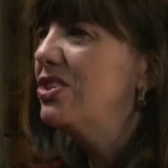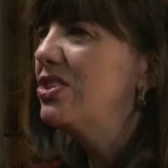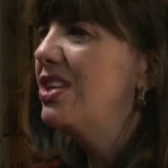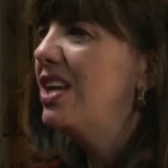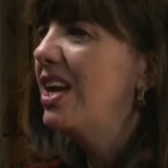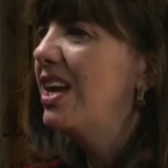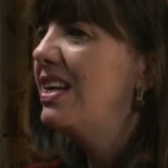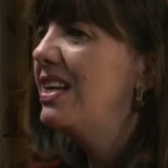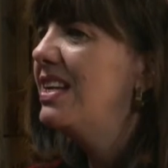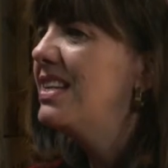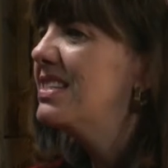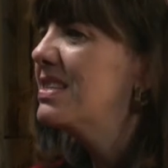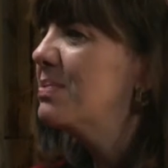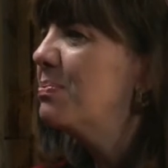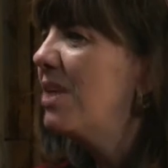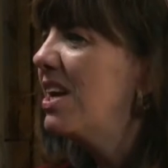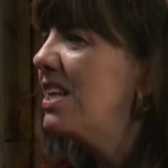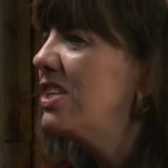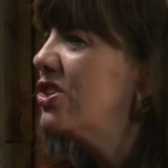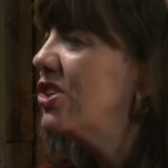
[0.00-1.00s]
today, It's
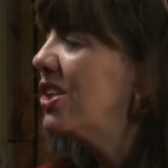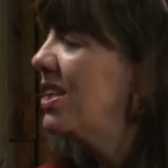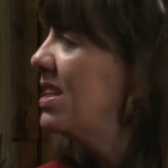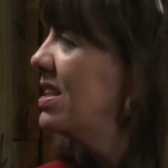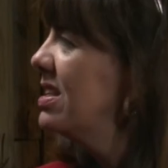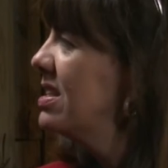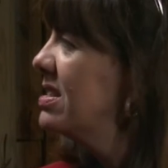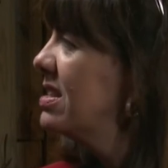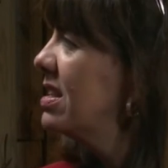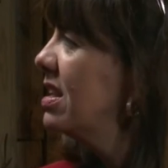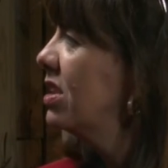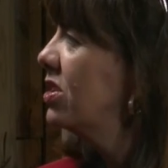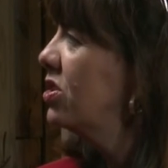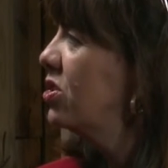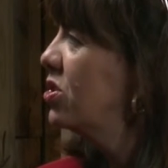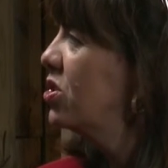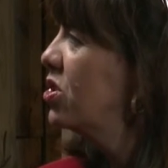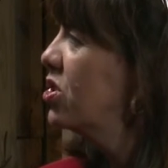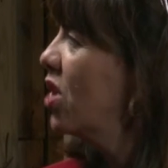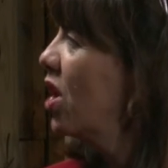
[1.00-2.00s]
much easier
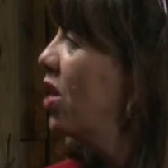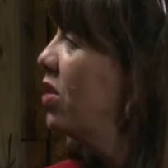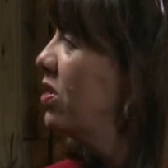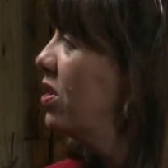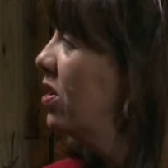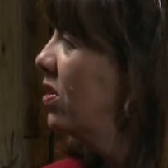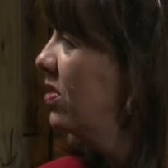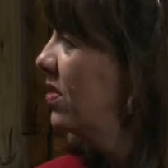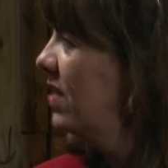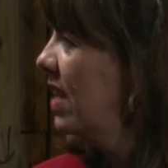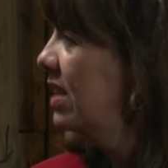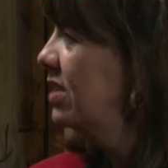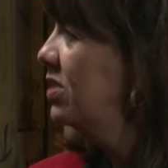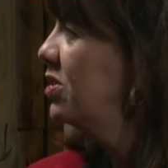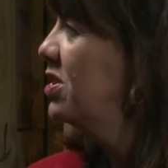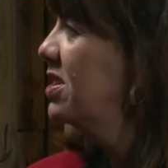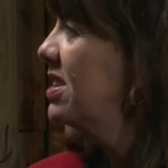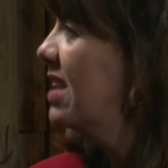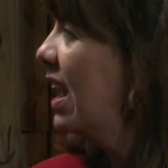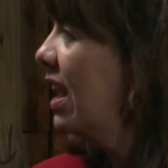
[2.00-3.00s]
to show you than
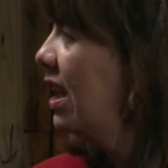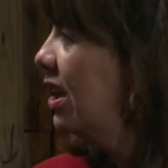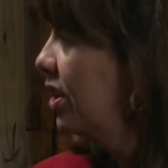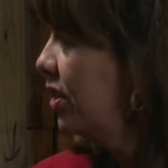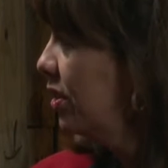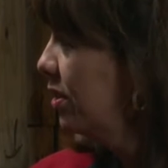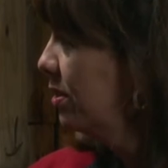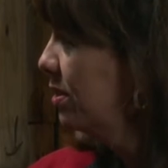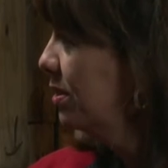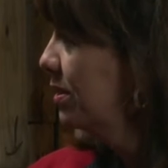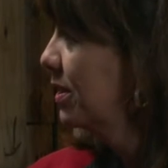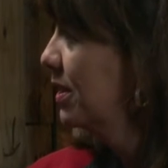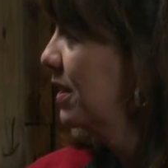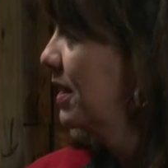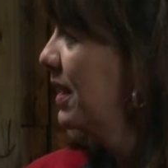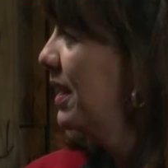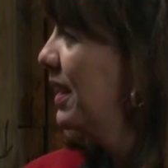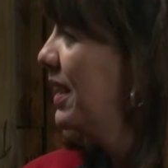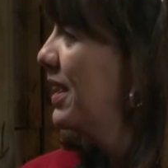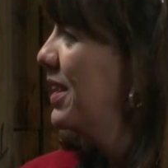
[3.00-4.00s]
to tell you.
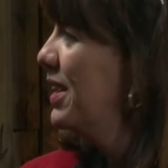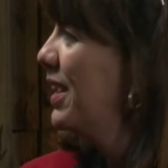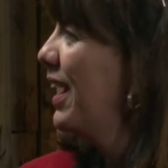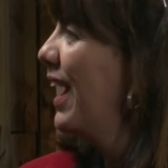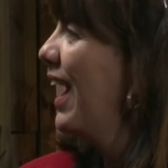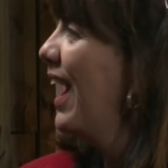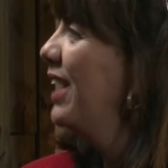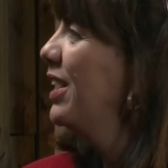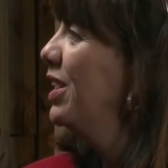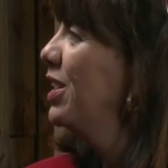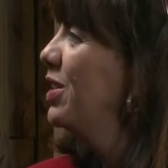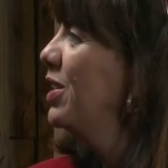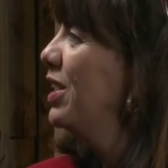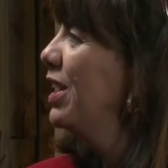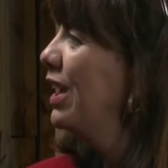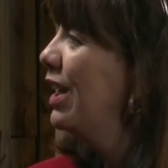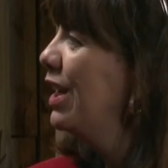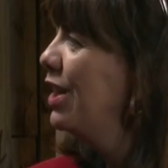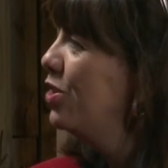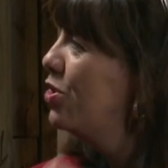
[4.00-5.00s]
And
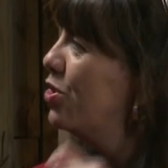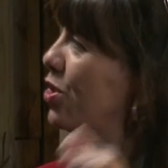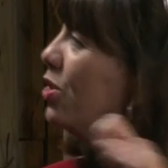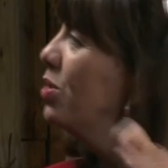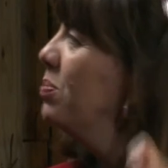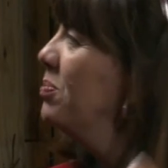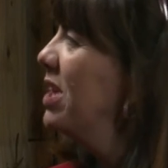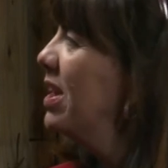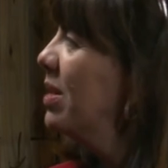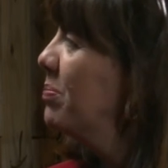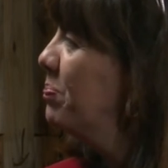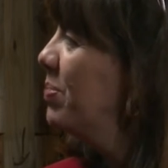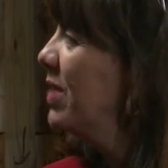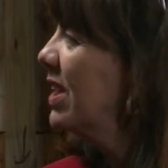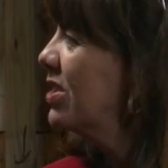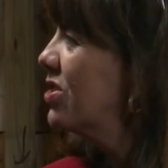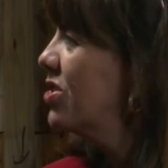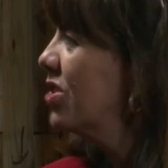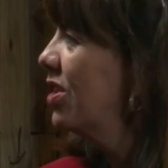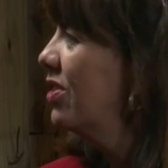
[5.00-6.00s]
he, he drew me a
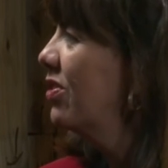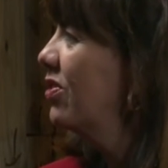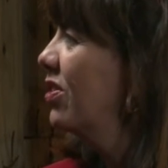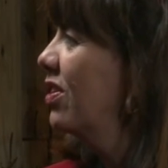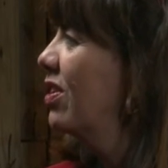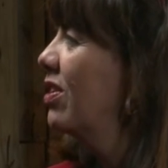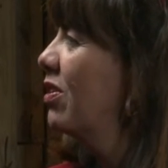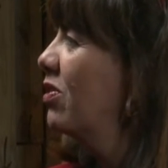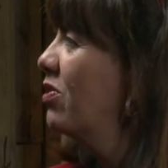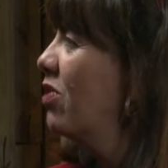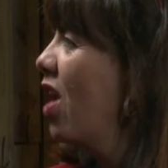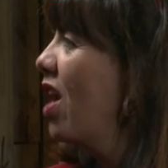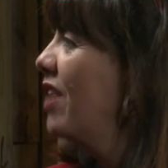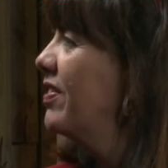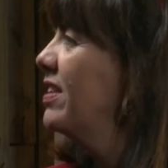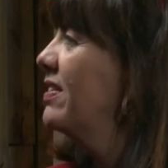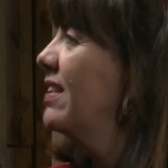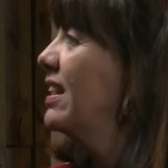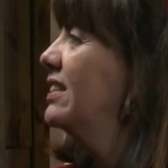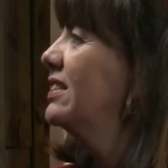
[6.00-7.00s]
picture
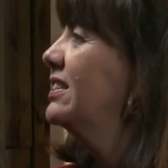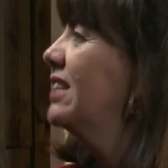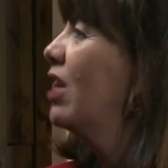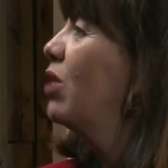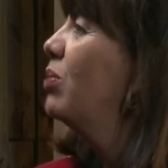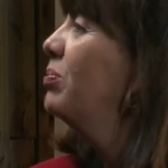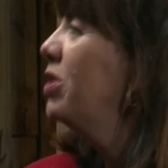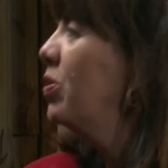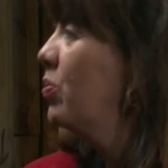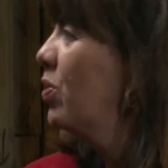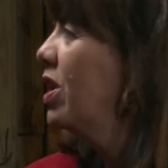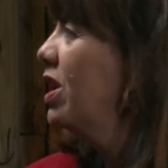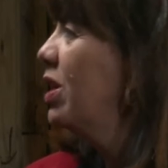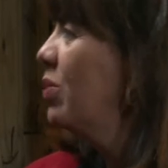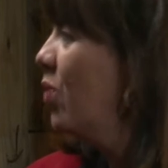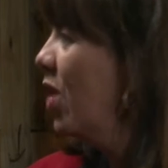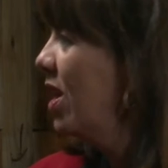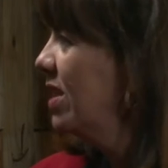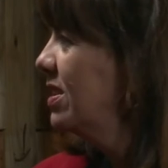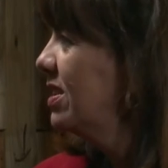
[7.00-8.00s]
rather than tell me what he
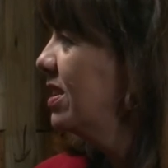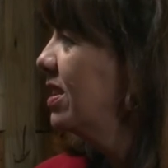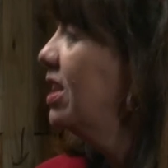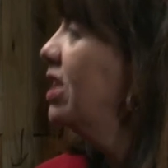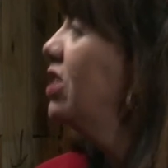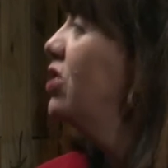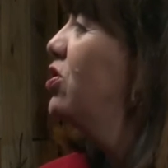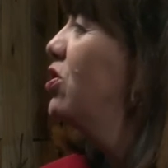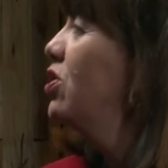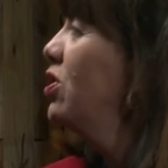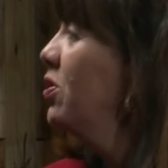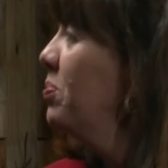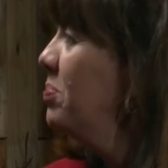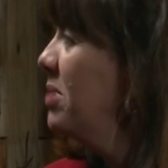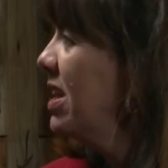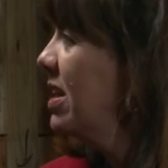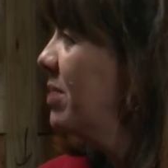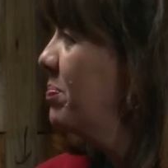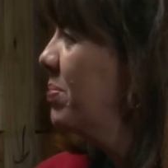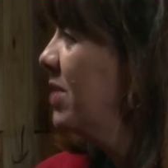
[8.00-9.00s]
wanted. He drew
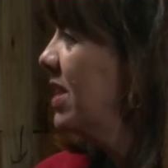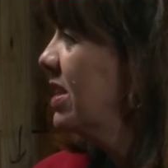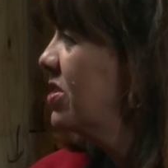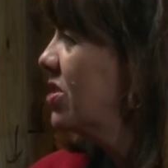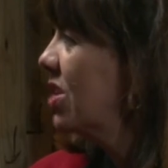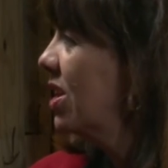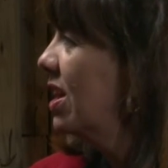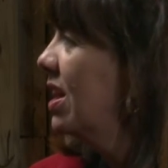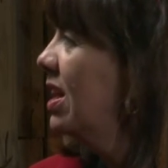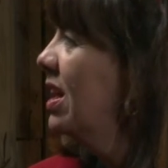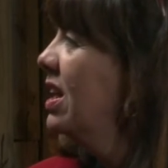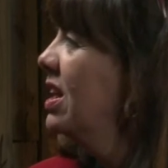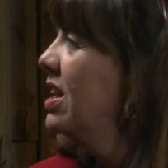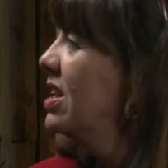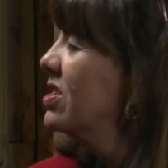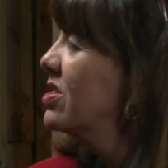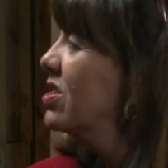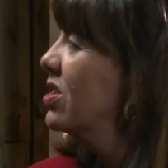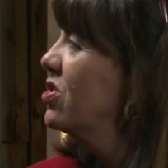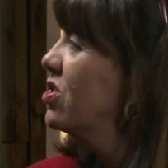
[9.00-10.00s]
me a picture.
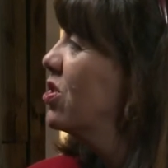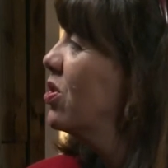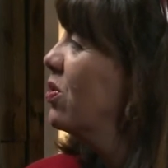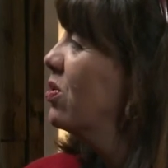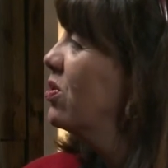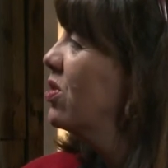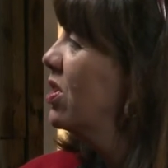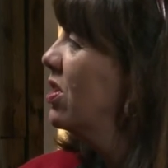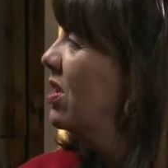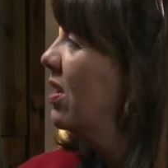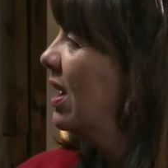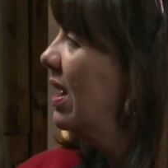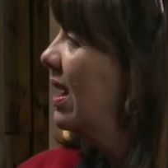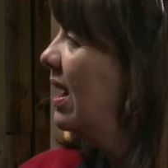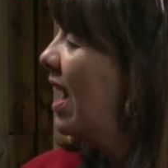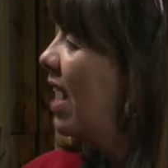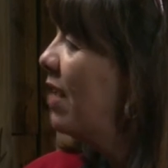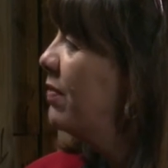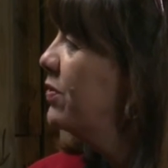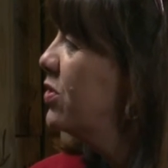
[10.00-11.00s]
So children
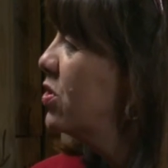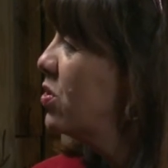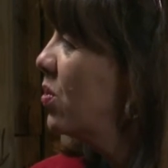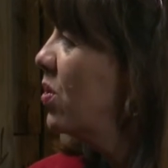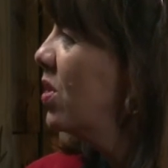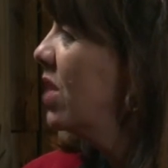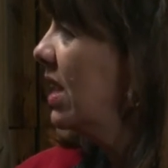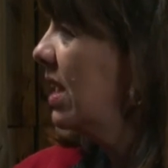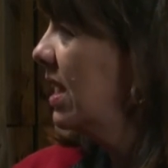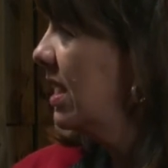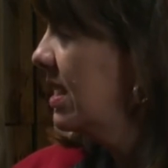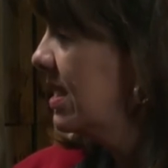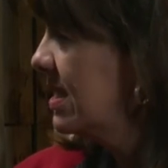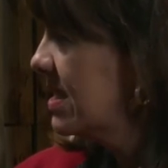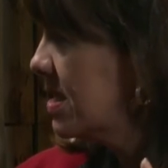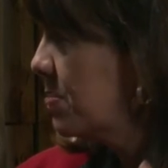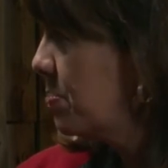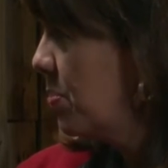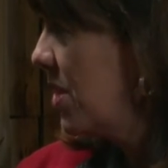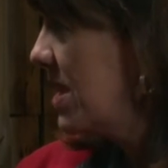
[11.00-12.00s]
love drawing and
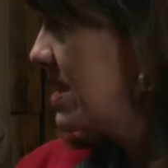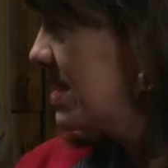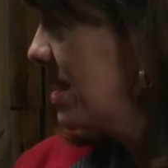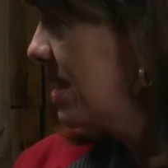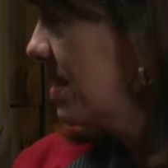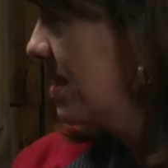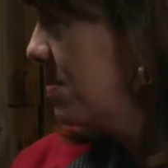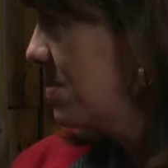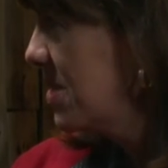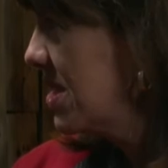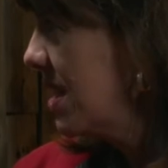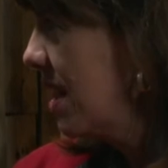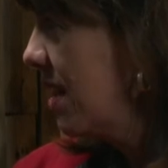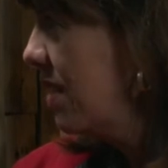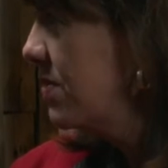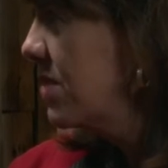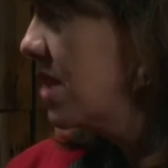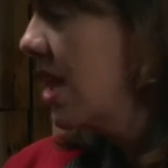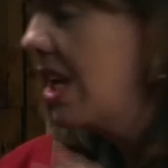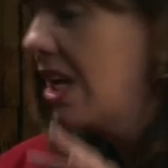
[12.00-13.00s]
expressing
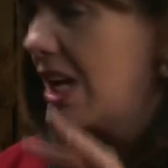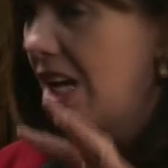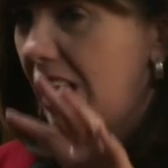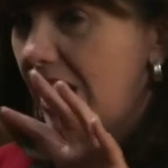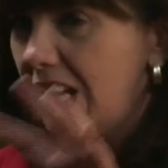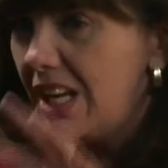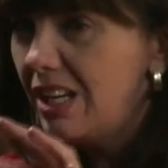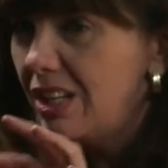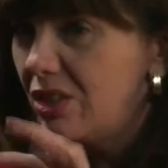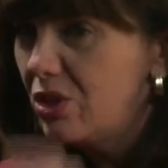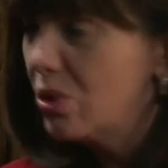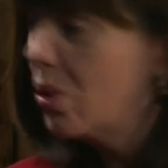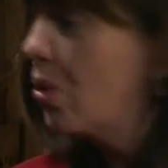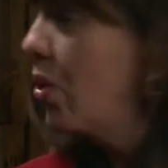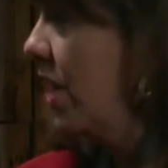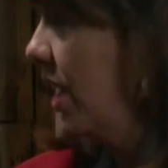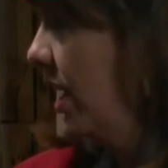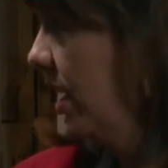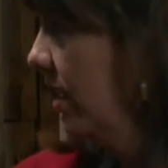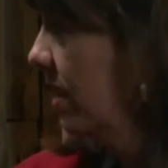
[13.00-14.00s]
themselves in a
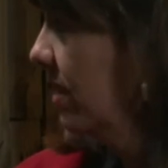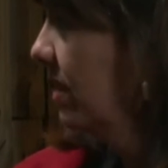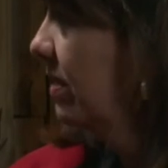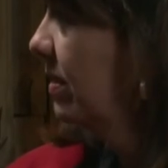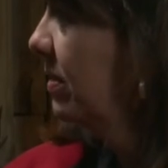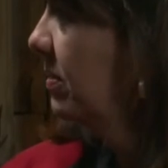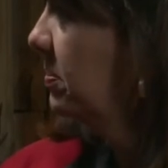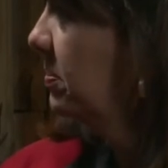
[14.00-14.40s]
drawing.